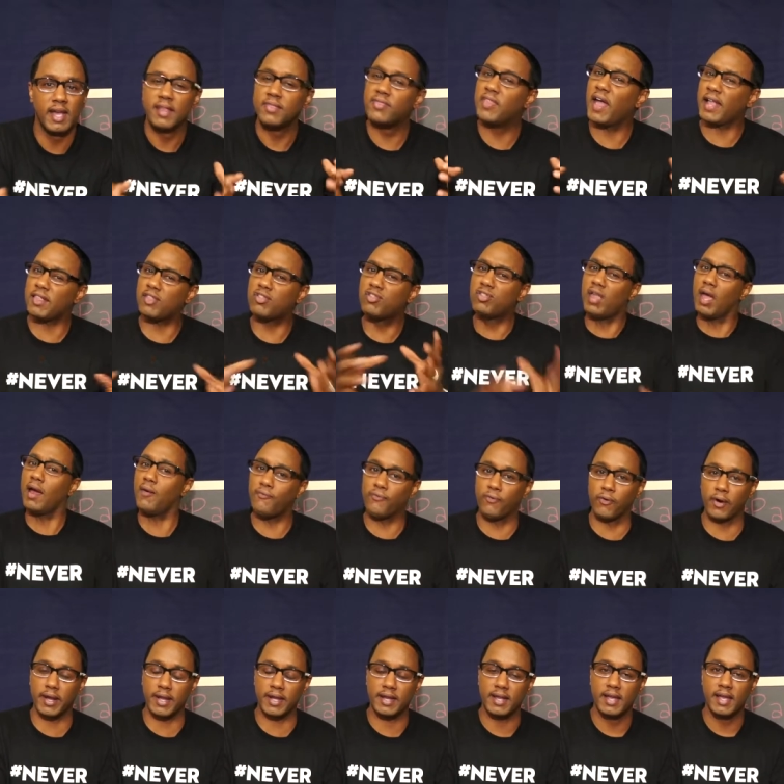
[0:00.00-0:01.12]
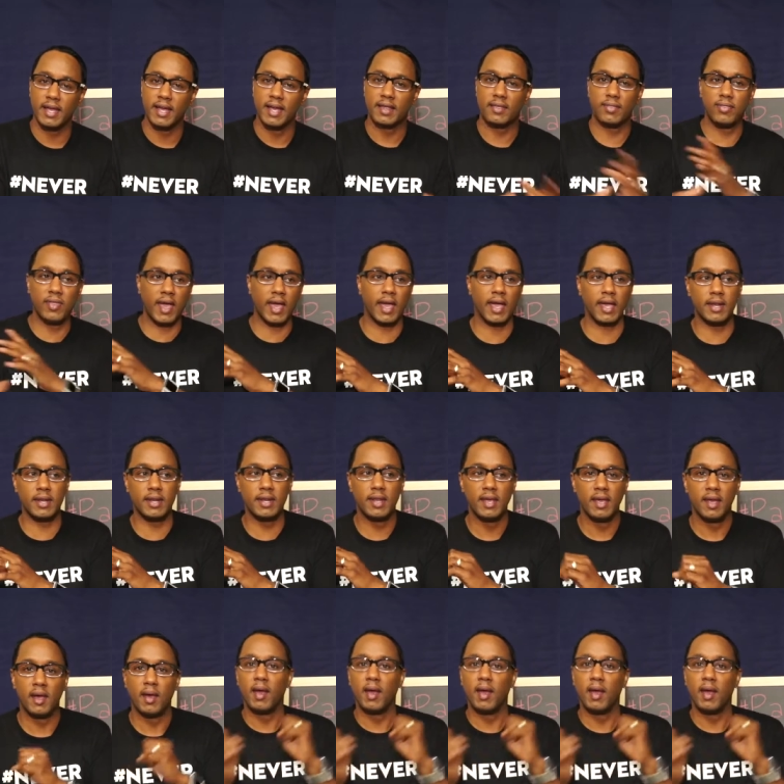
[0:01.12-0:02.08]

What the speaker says: That's different than